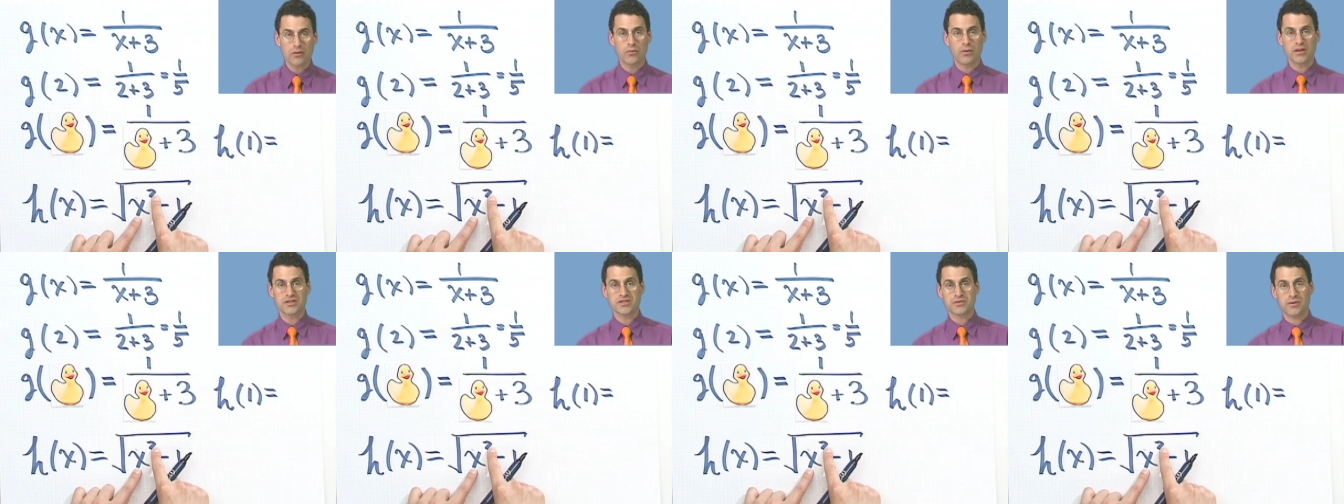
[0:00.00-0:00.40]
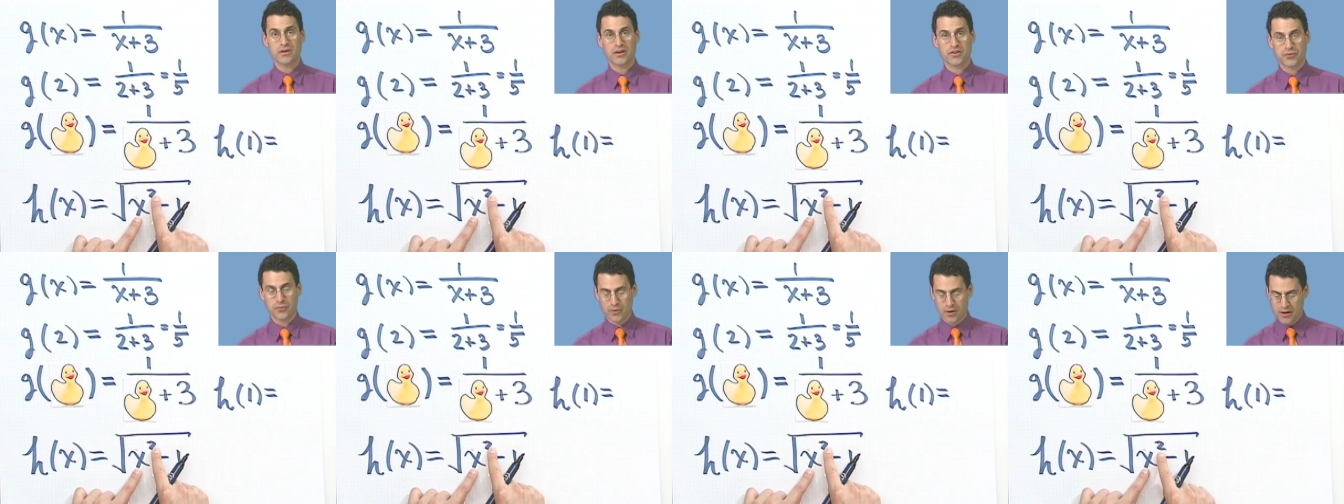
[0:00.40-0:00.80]
1
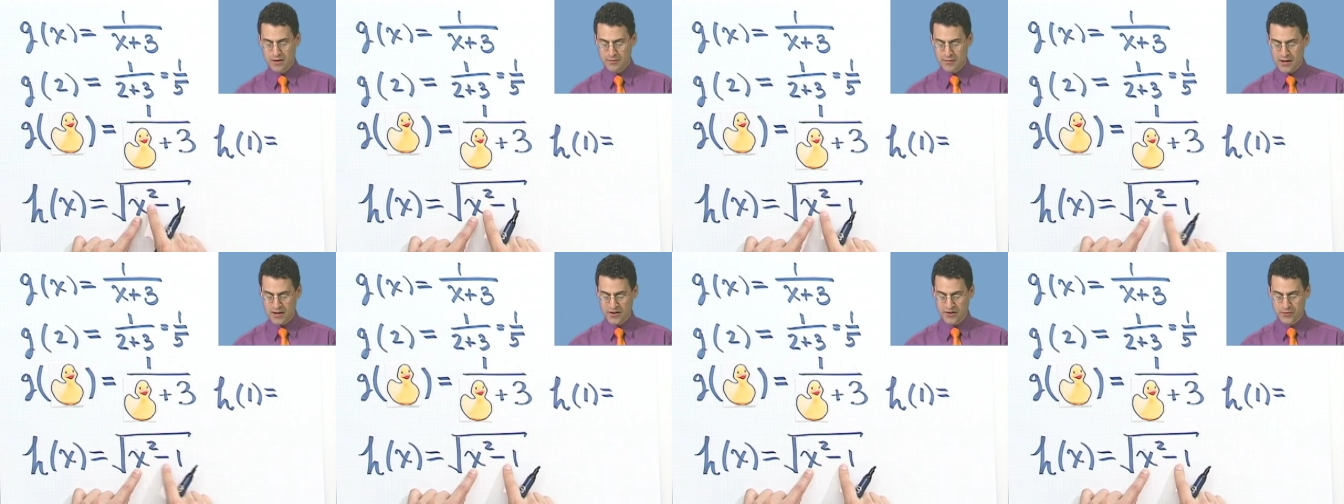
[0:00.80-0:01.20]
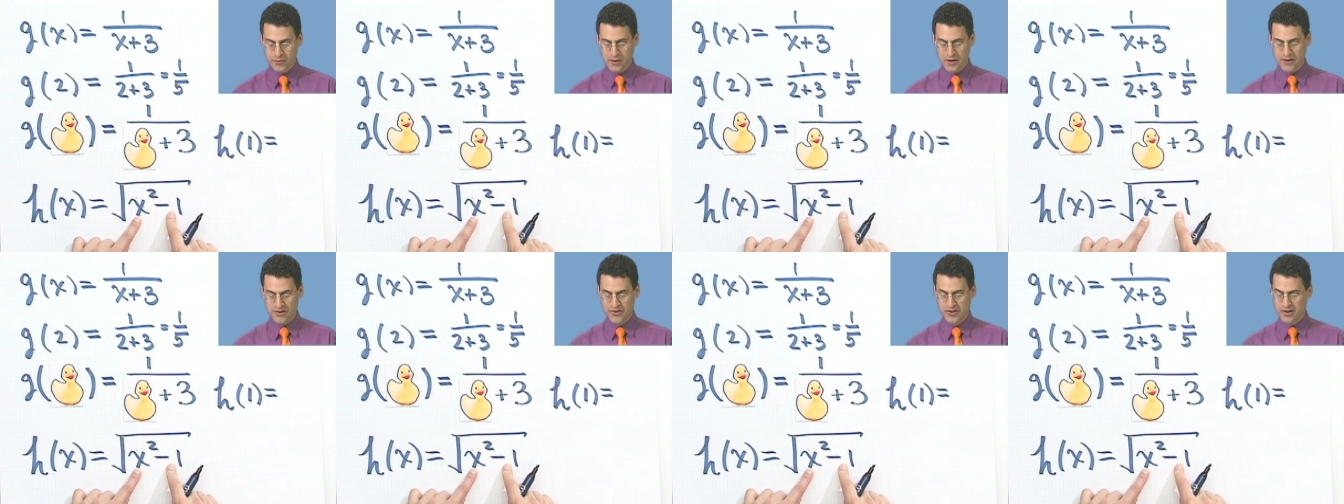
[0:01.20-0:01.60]
squared is 1, minus
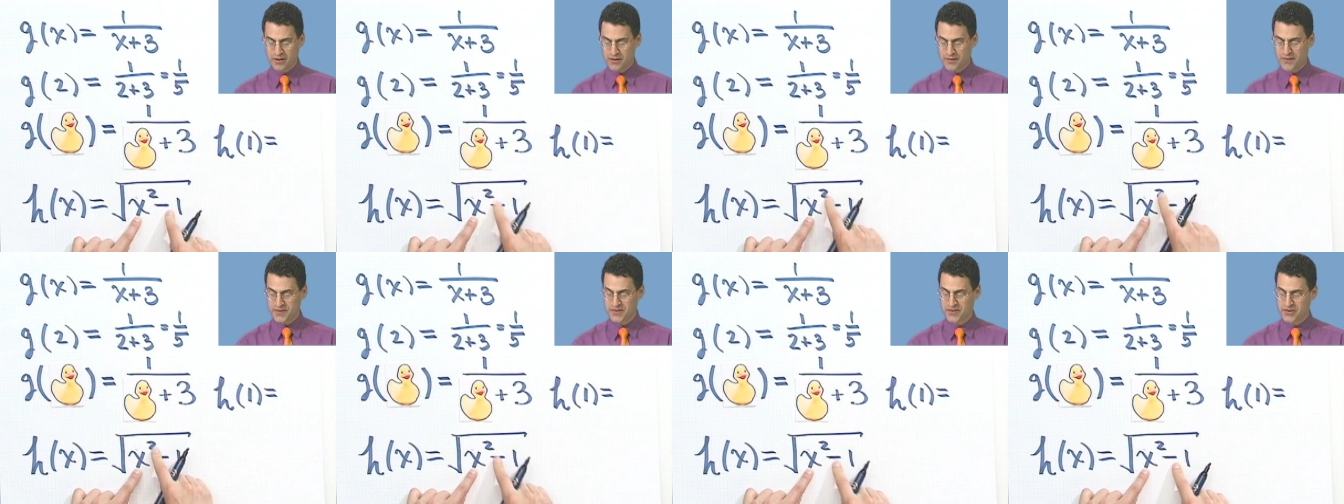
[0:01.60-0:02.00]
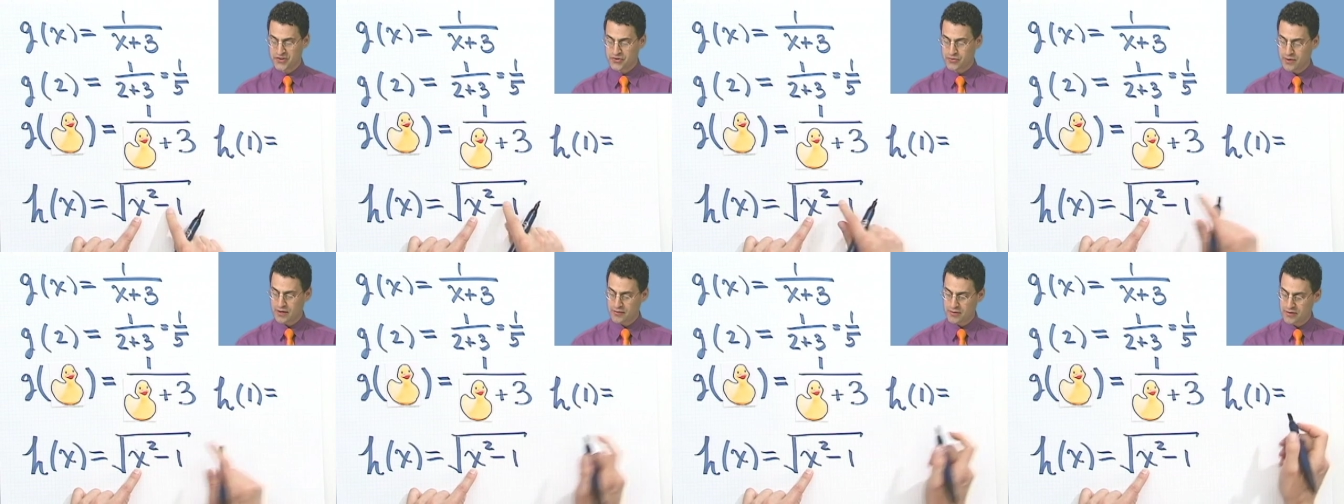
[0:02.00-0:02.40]
1 is 0. This is the
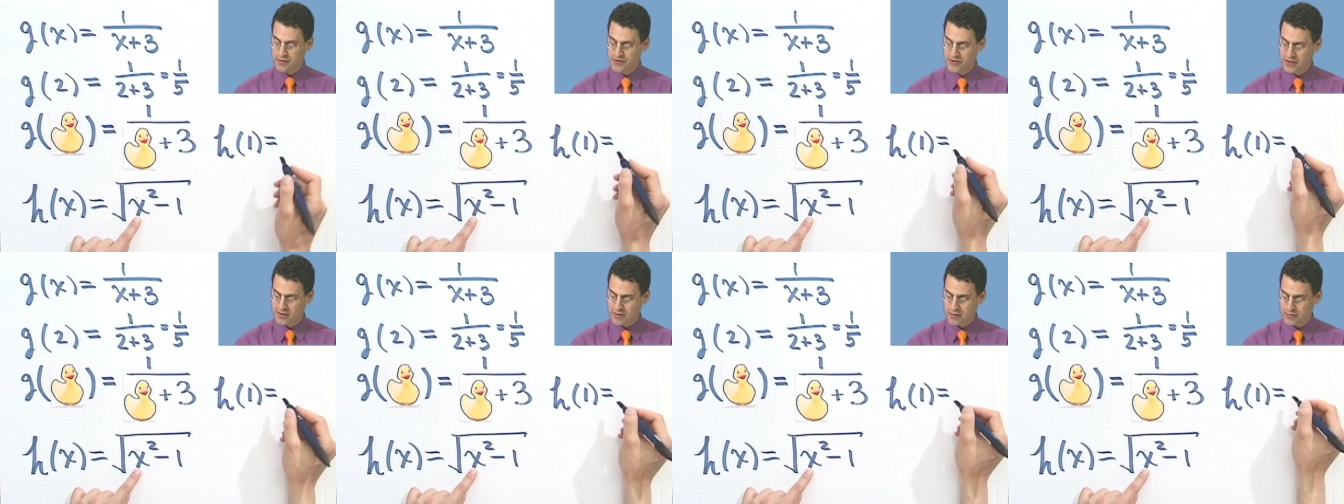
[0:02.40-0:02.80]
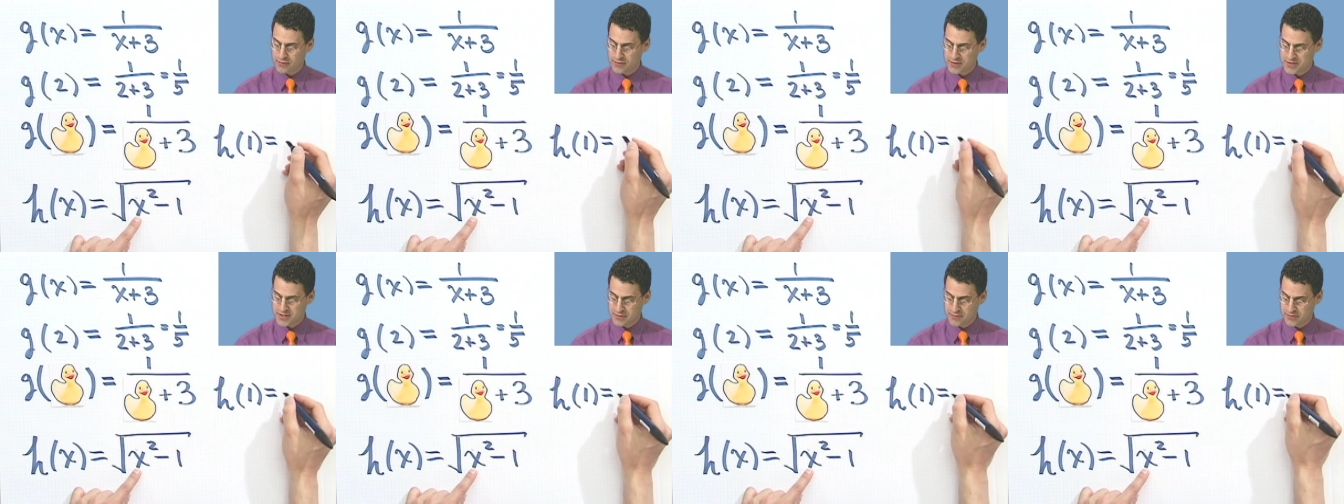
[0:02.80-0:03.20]
square root of 0,
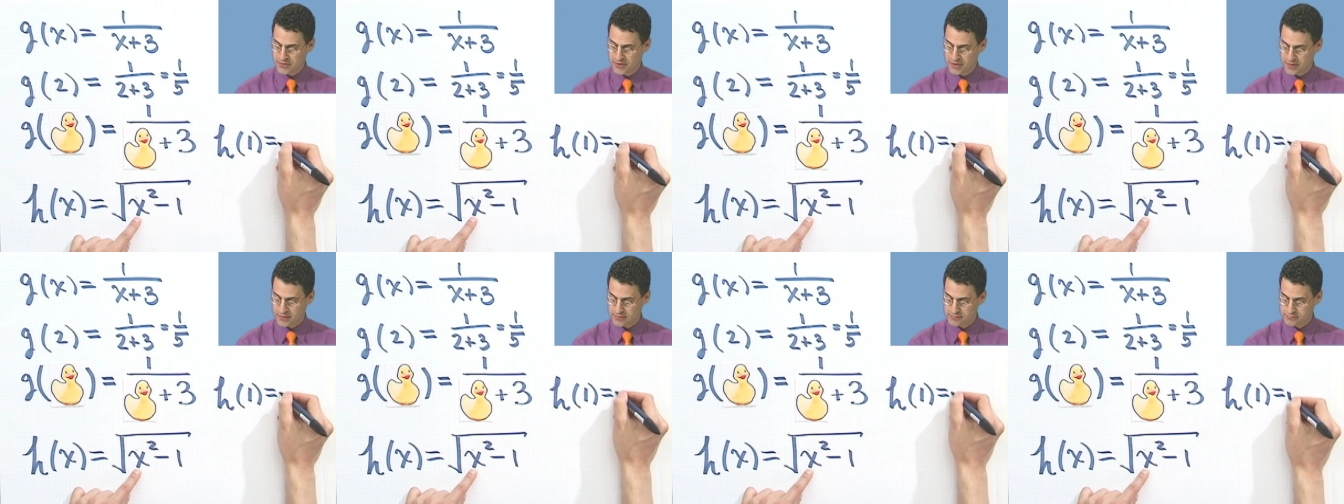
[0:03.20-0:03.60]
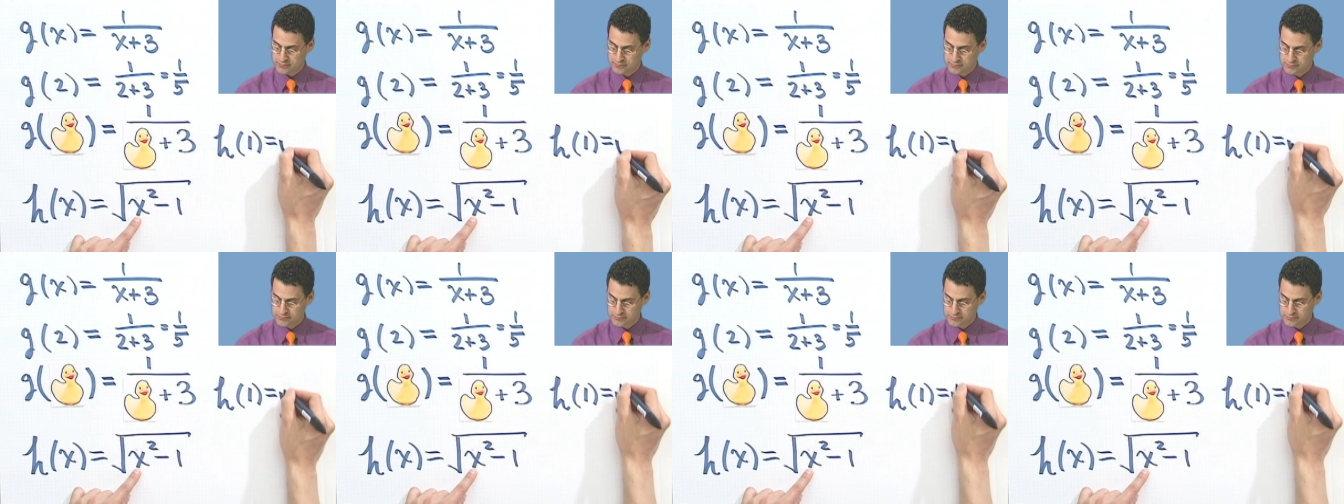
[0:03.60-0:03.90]
which equals 0.